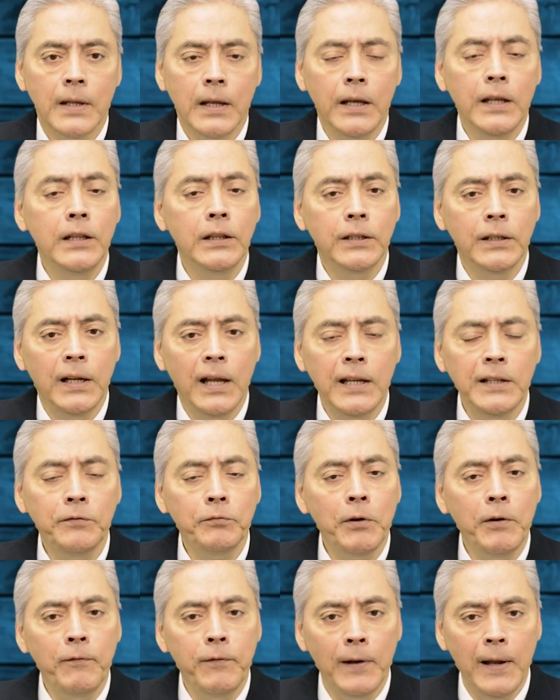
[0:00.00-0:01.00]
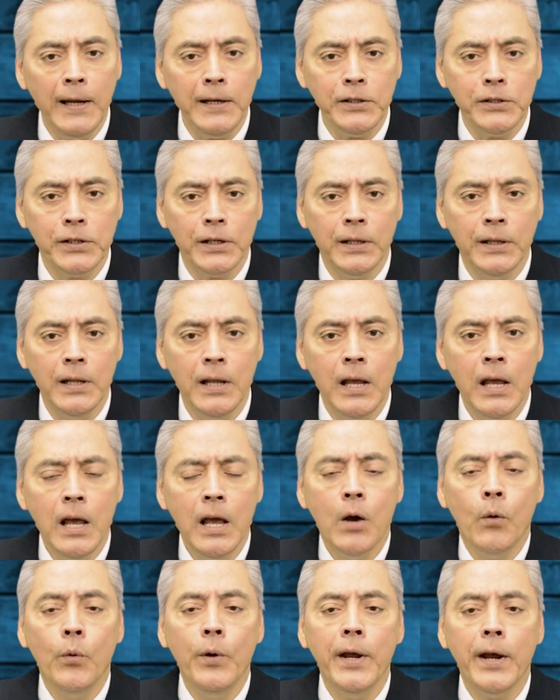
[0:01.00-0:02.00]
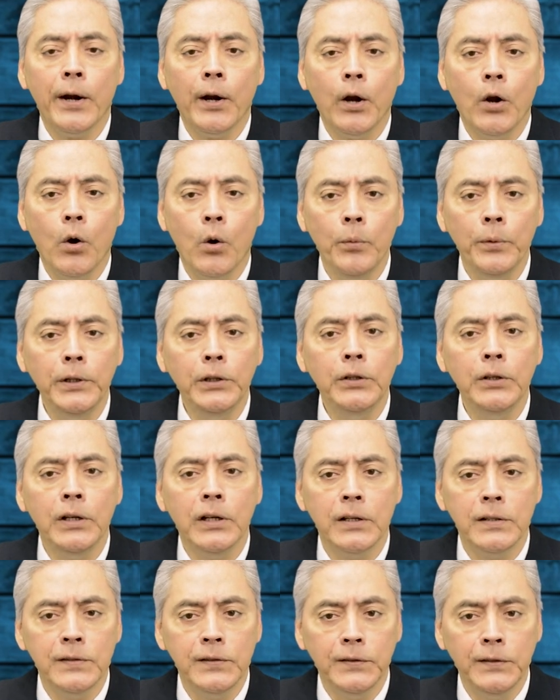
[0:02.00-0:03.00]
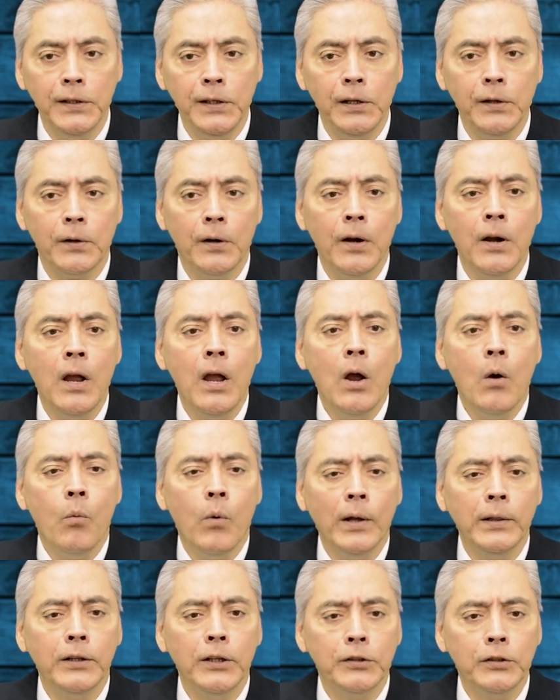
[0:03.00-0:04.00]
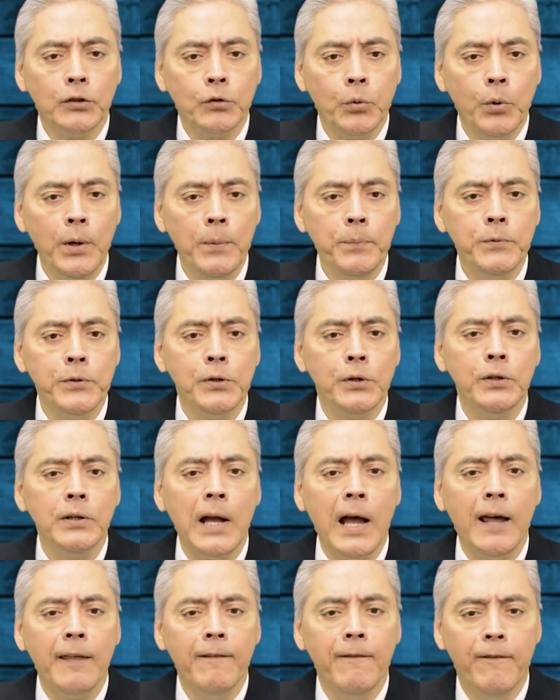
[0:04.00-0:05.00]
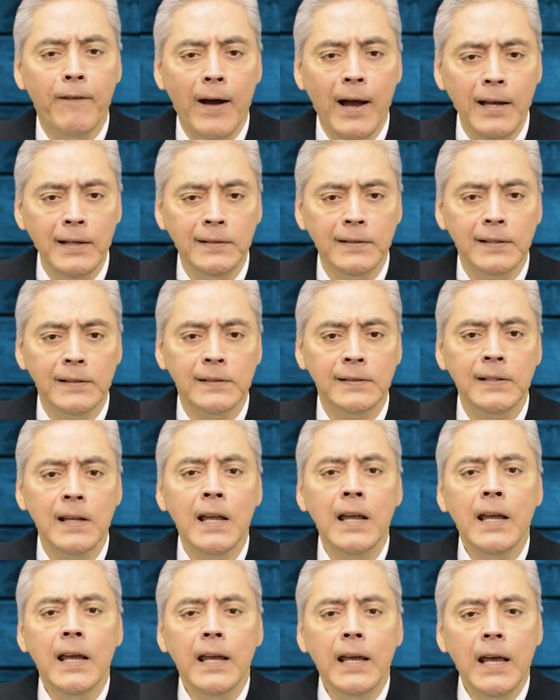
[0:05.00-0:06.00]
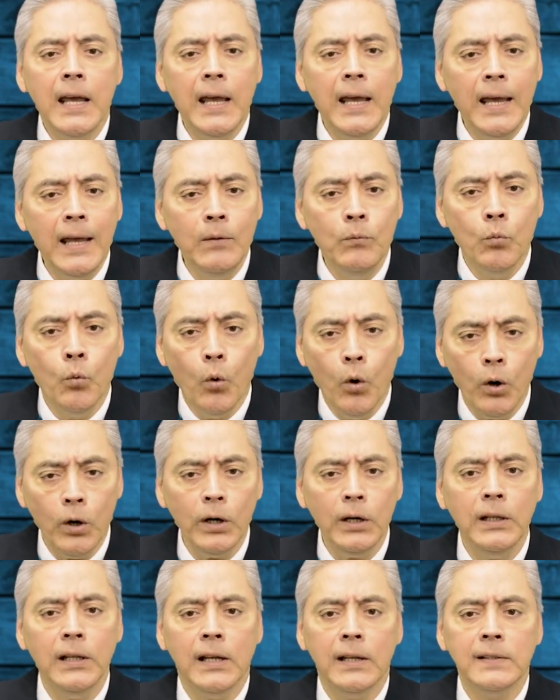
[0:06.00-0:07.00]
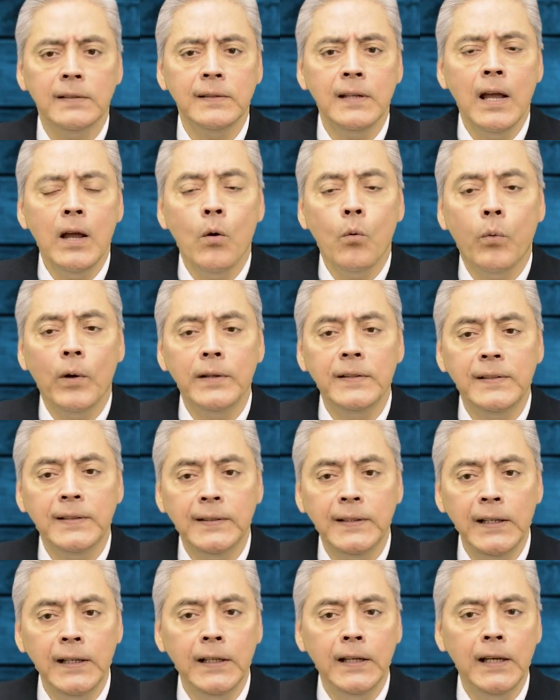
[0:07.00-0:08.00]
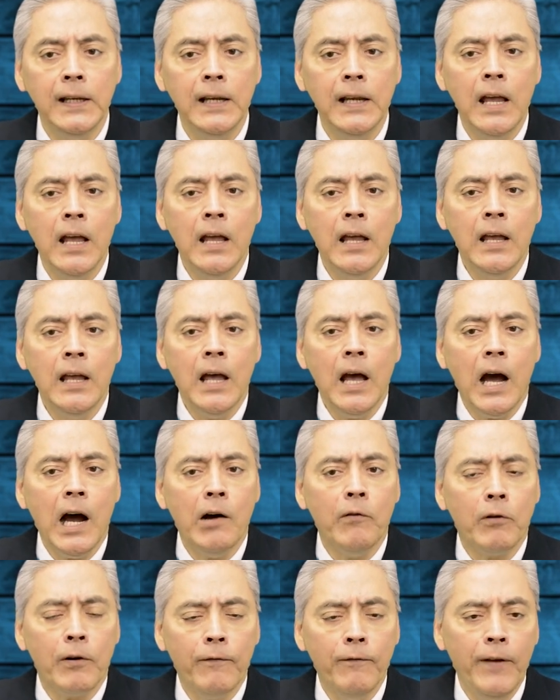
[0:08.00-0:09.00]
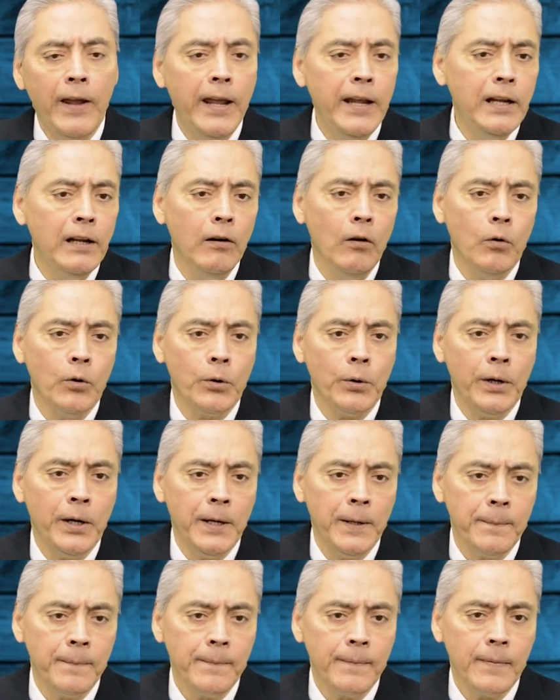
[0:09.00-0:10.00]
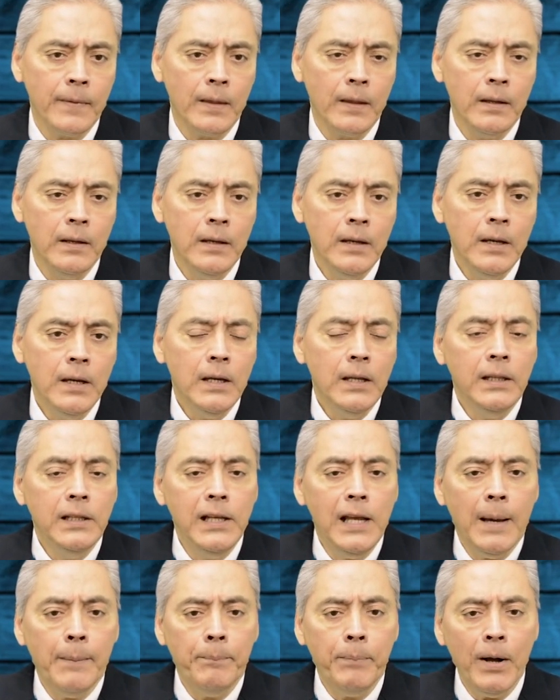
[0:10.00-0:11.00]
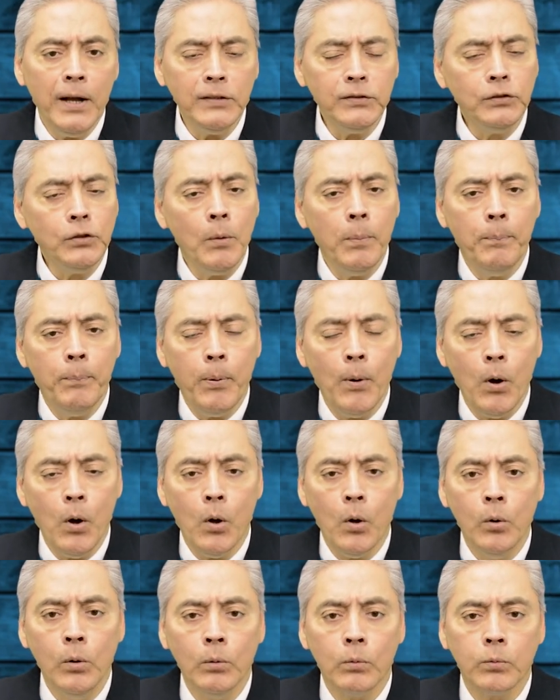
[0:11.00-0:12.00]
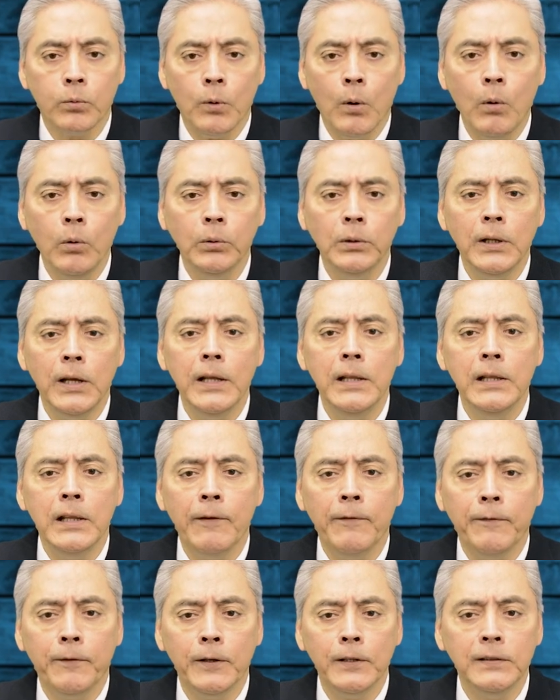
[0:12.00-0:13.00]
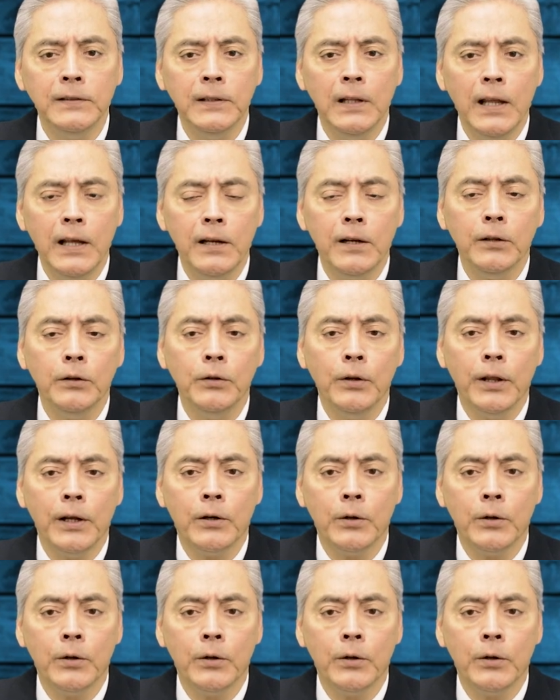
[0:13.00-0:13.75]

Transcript: In today's reflection, we are going to consider what the Scripture advises and warned us when seeking our vainglory. The Apostle Paul wrote in the first letter to the